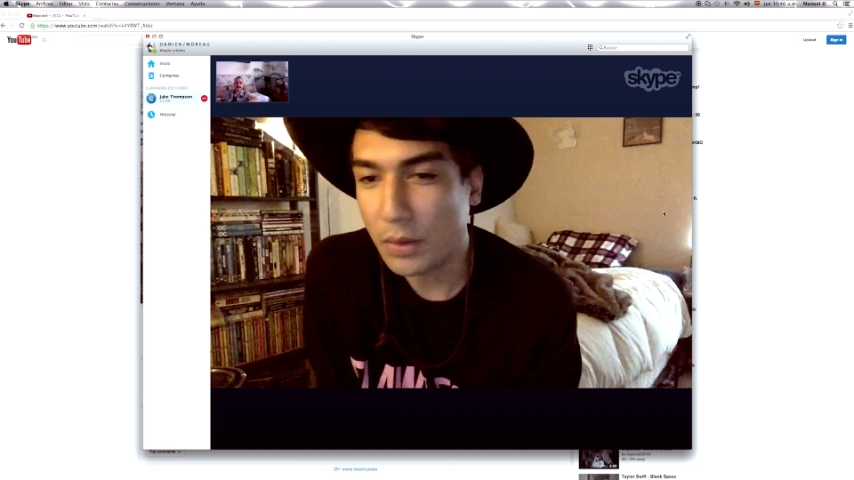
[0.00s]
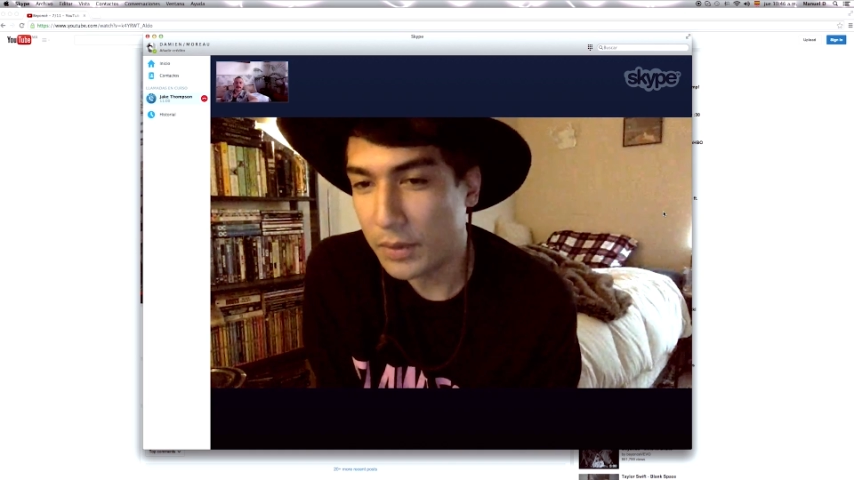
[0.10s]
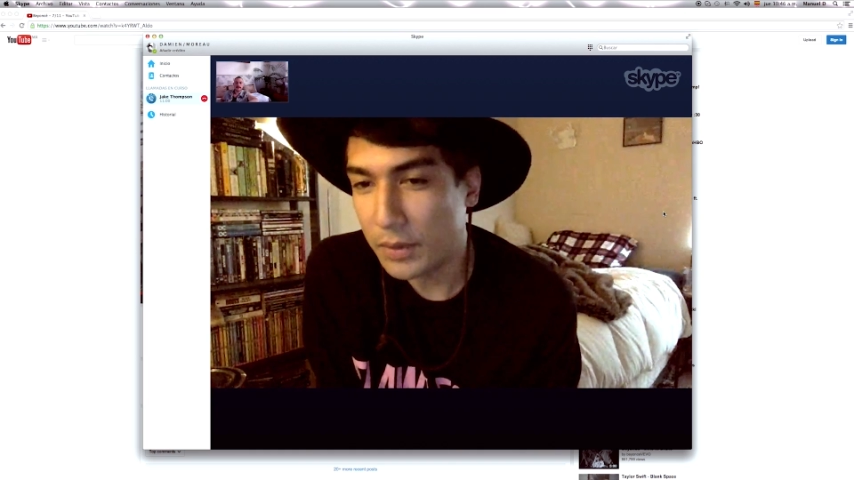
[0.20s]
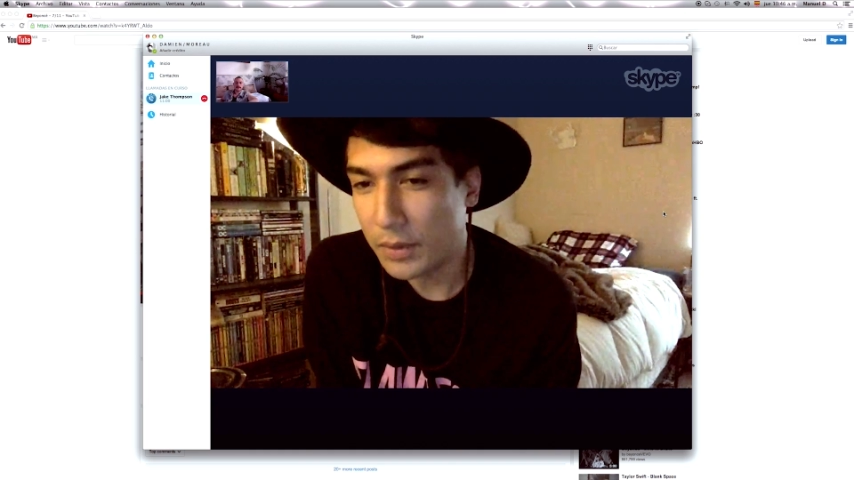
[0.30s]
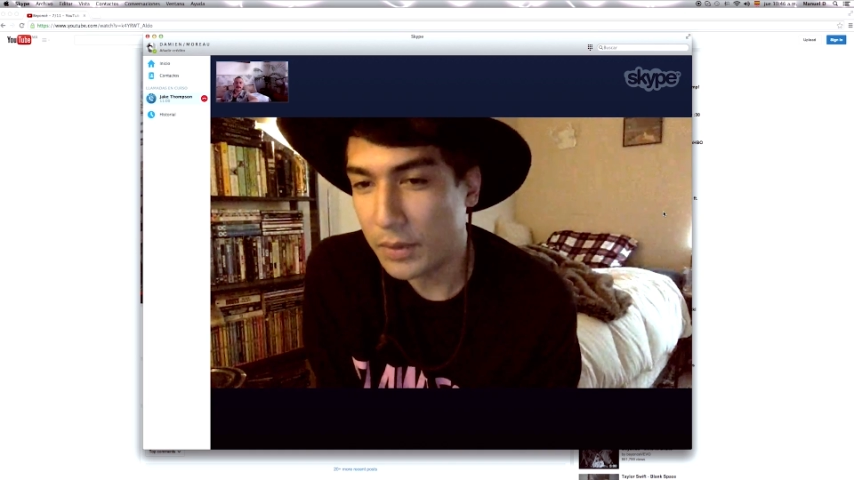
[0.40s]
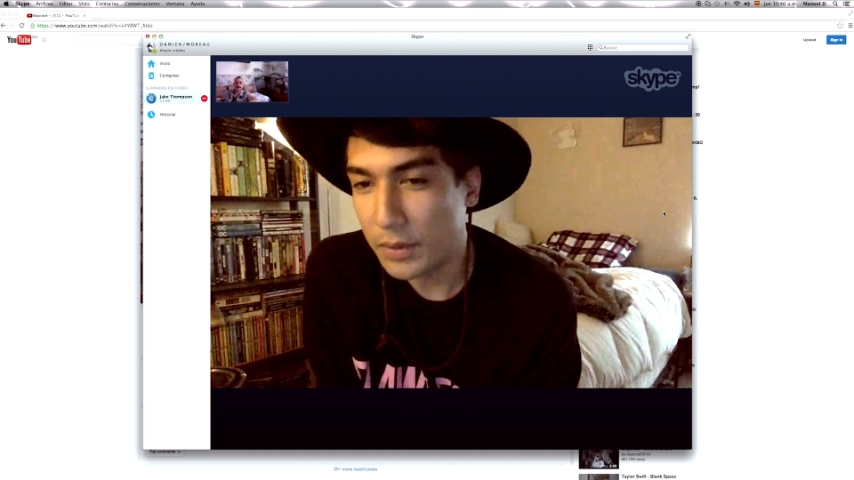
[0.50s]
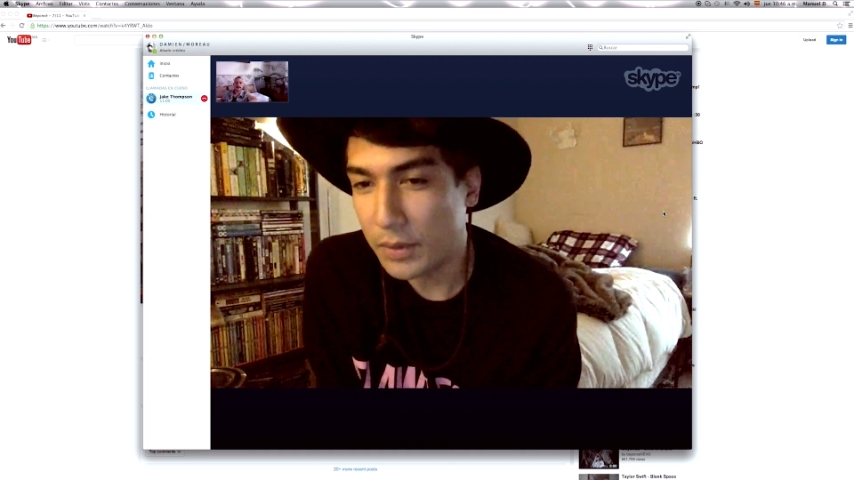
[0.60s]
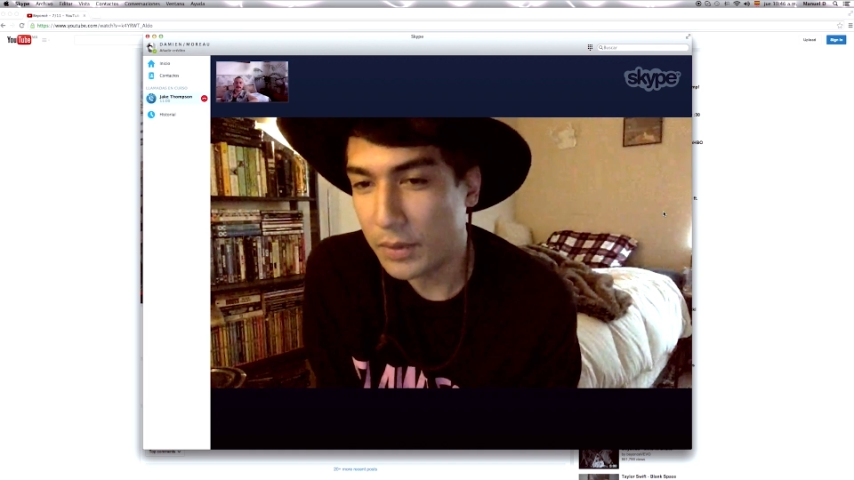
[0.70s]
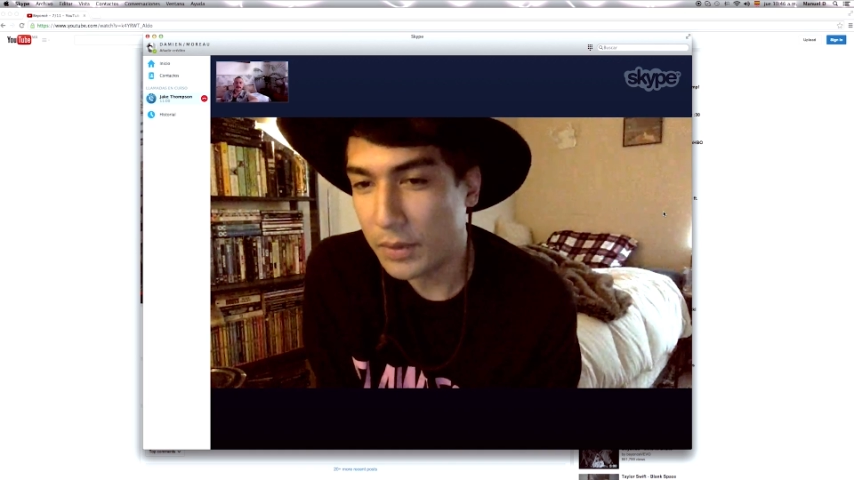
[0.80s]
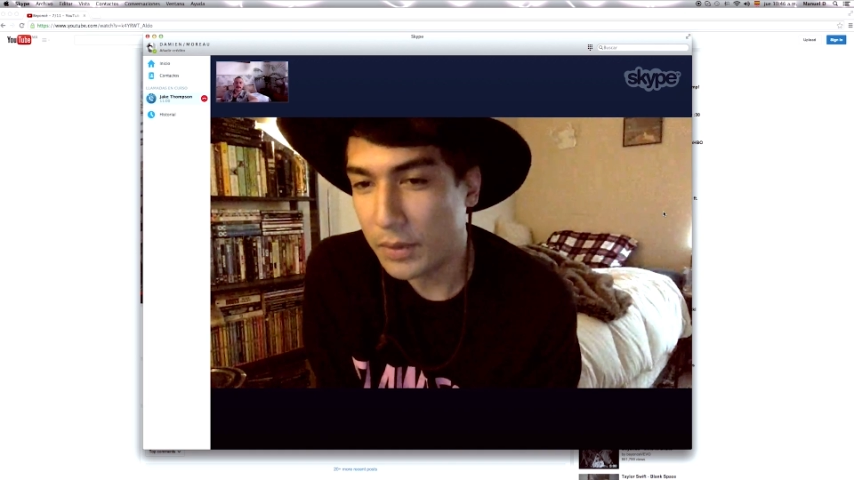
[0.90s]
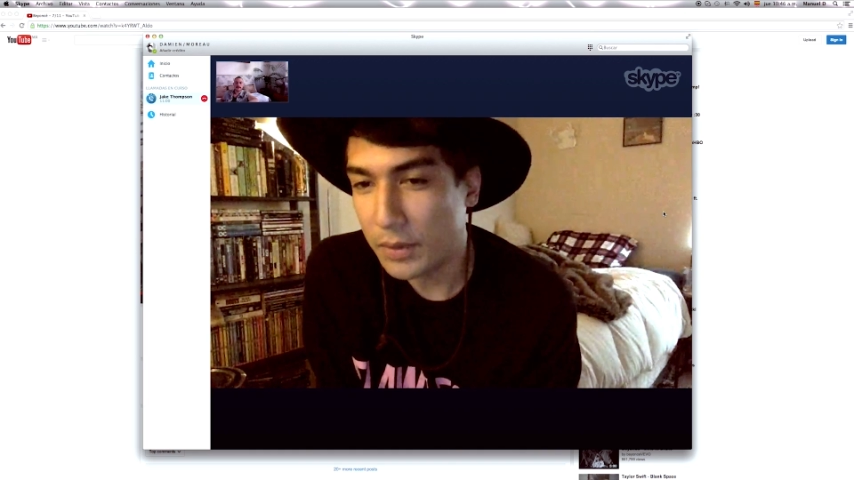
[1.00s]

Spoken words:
what would be the point?